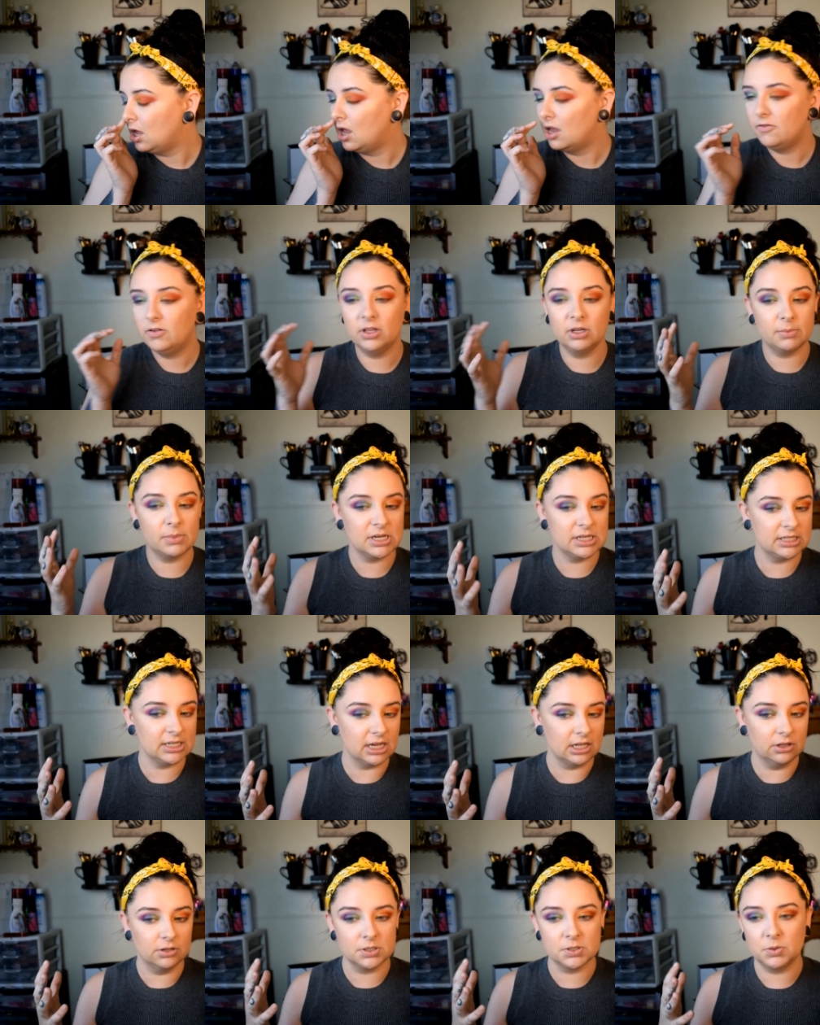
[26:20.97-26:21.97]
I feel like my
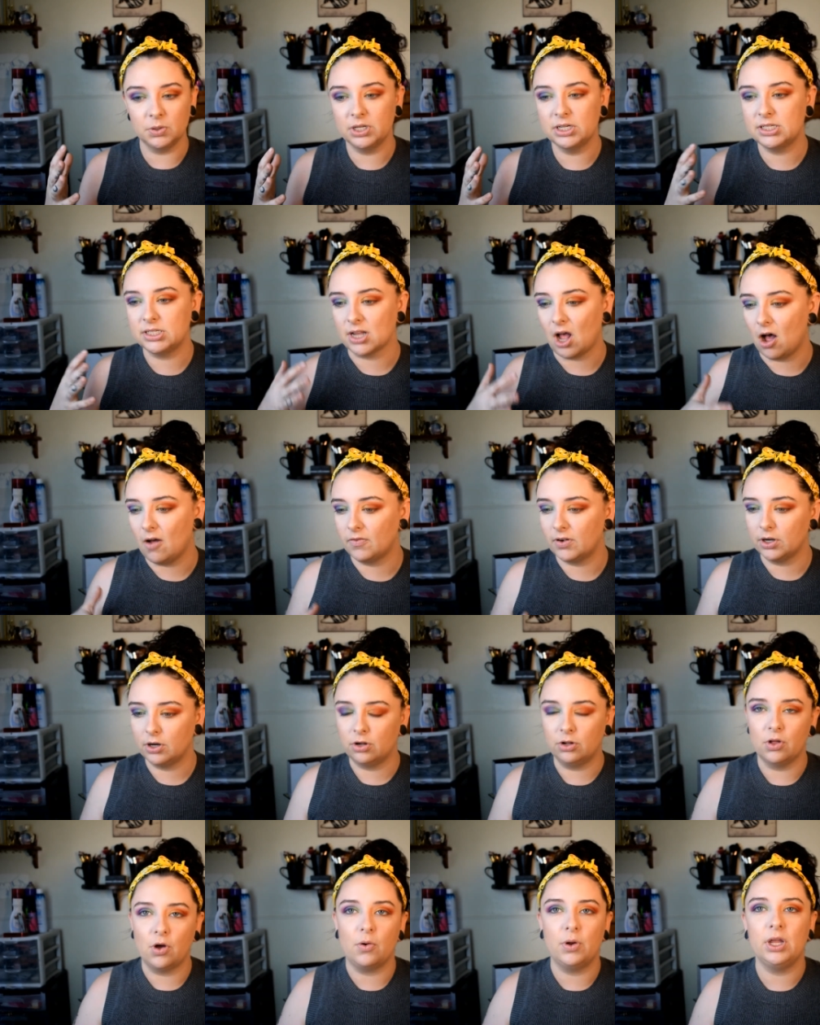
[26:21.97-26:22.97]
skin looks really soft and
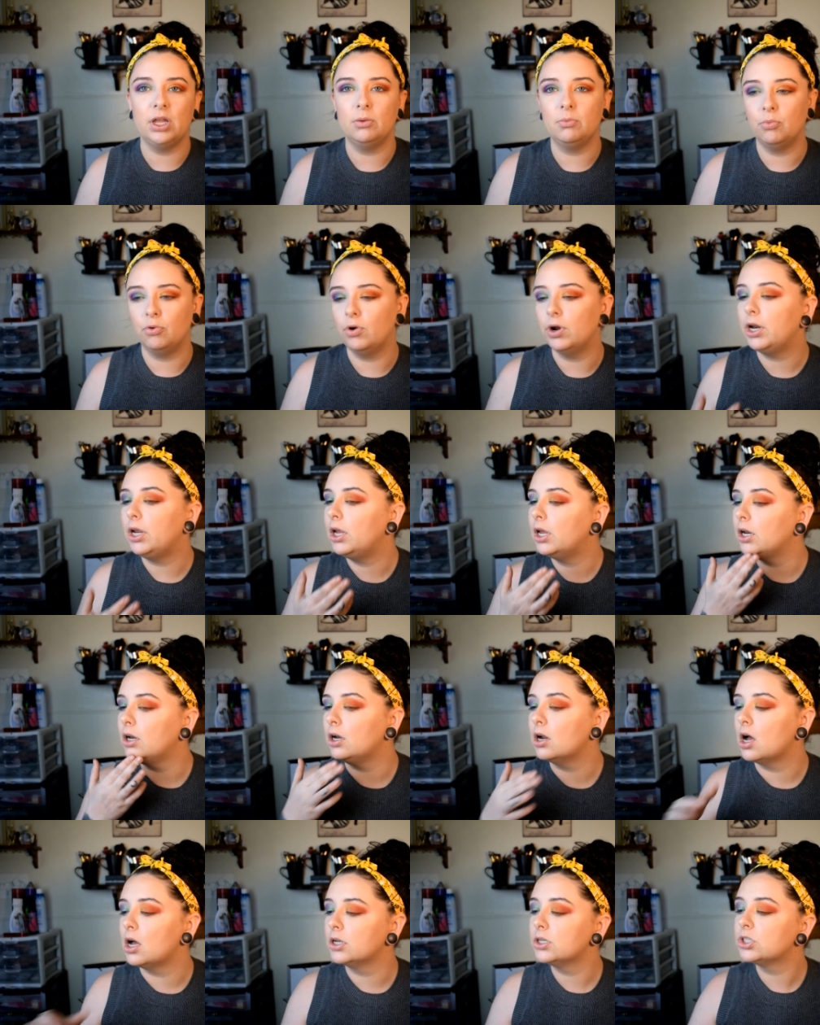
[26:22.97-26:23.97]
glowy and pretty and
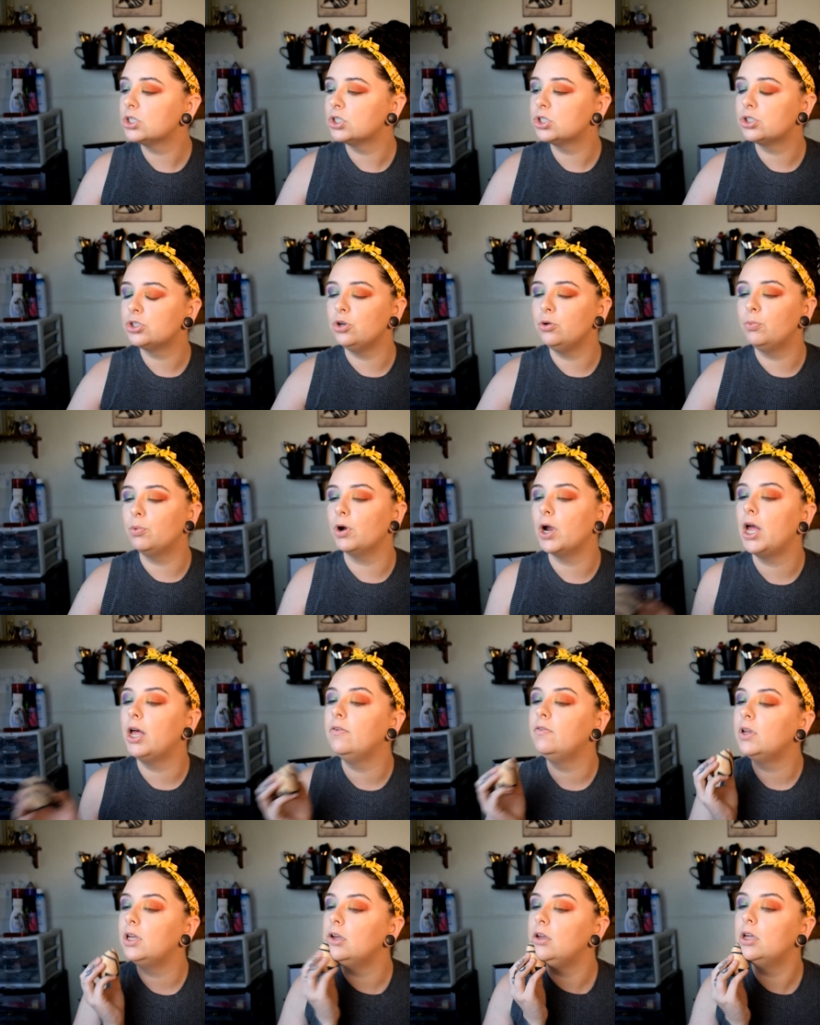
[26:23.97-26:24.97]
not super
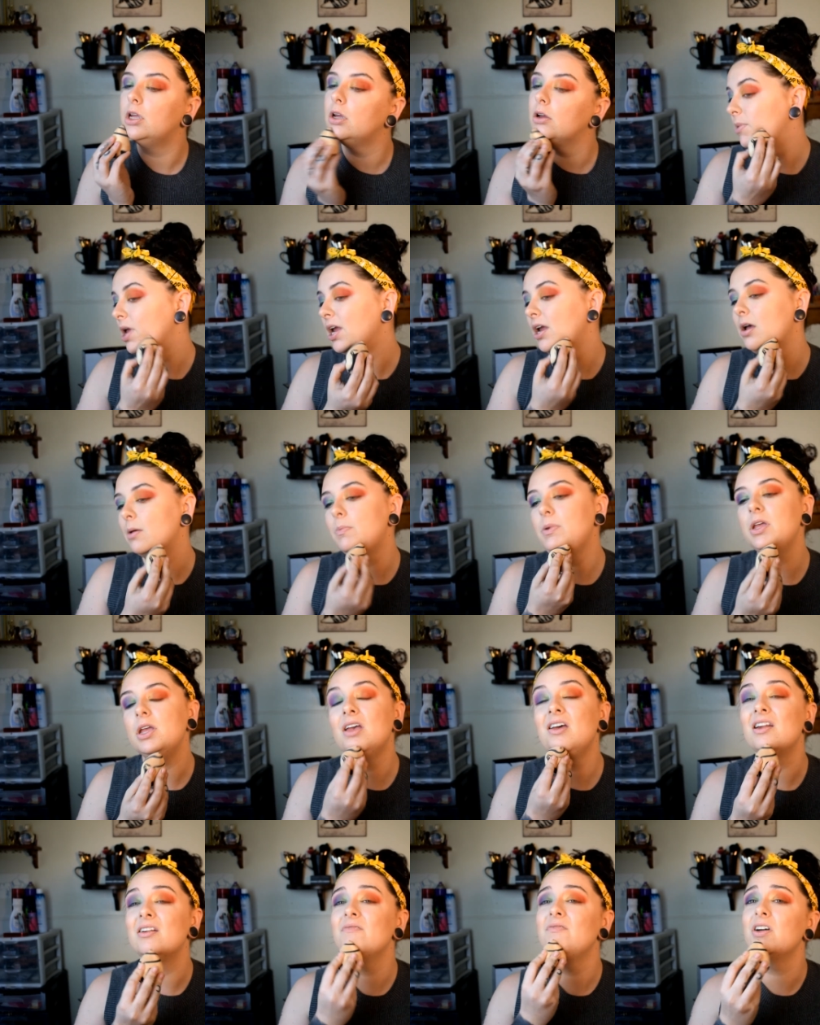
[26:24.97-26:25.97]
heavy makeup-y,
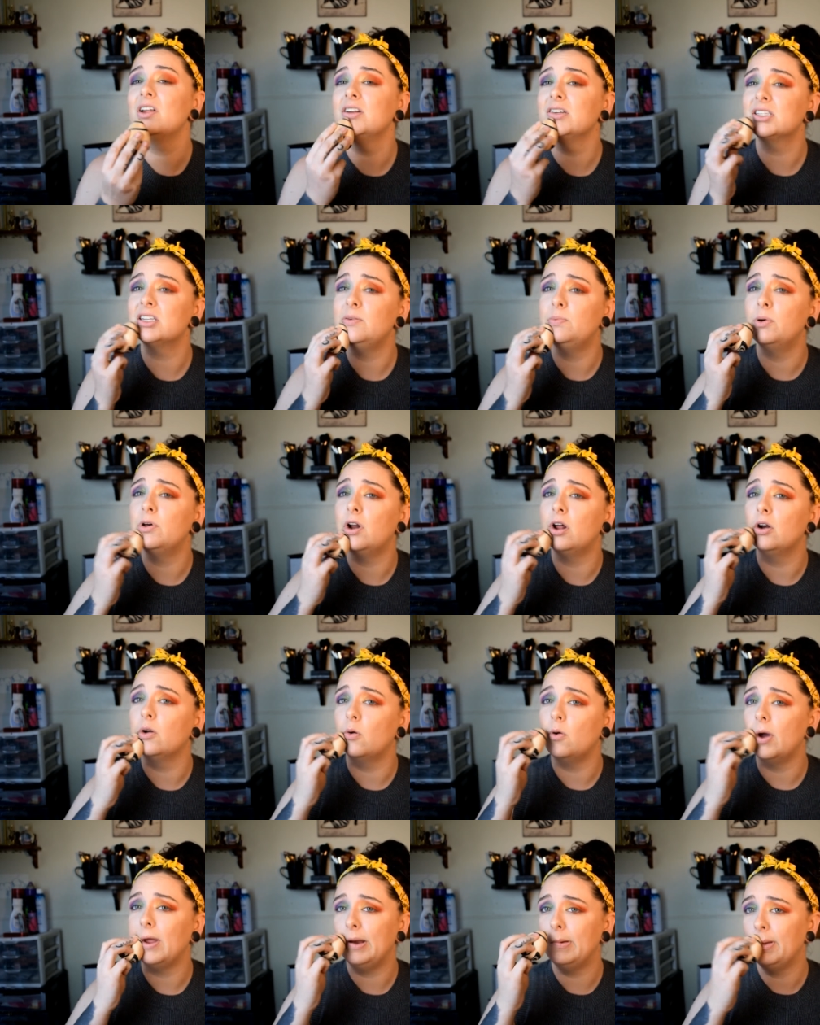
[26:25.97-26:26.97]
and I've honestly put on
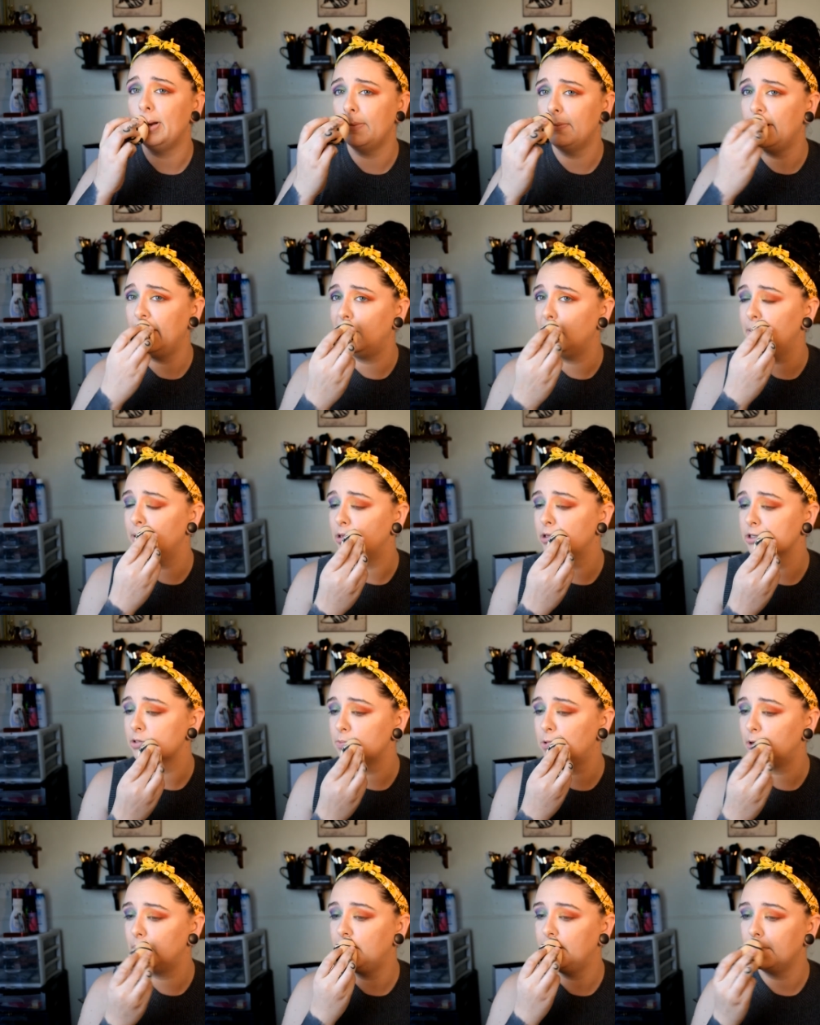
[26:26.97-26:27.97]
quite a bit of makeup at this
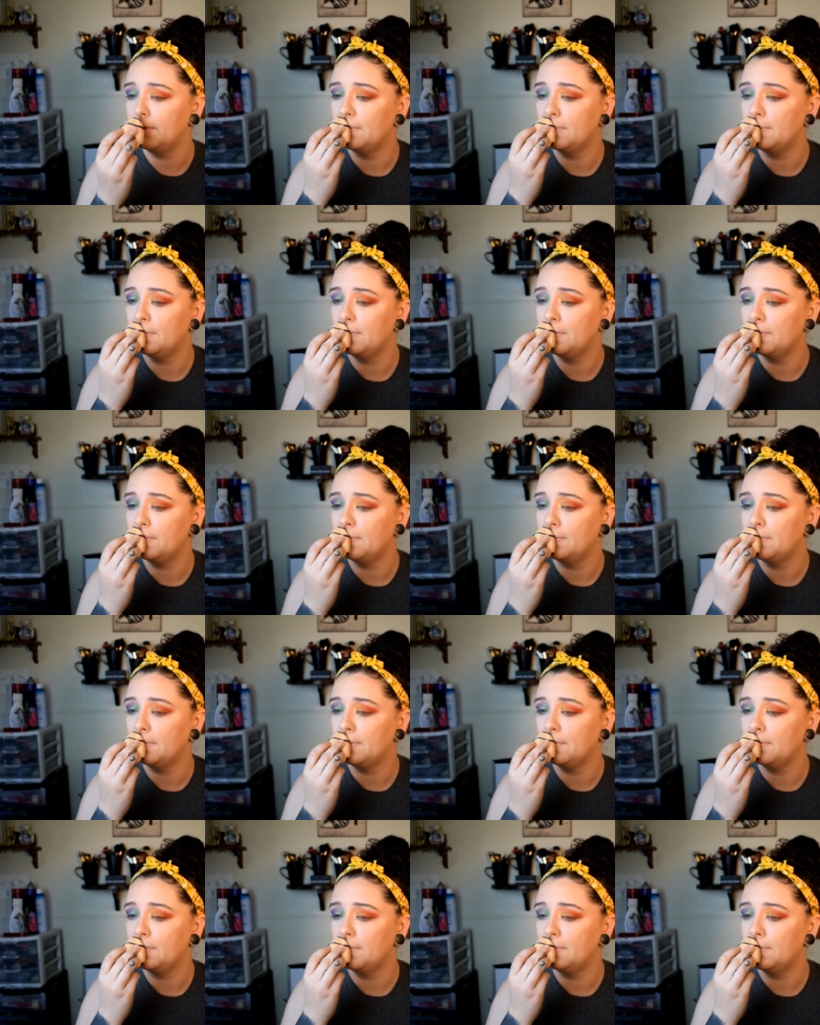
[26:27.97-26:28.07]
point,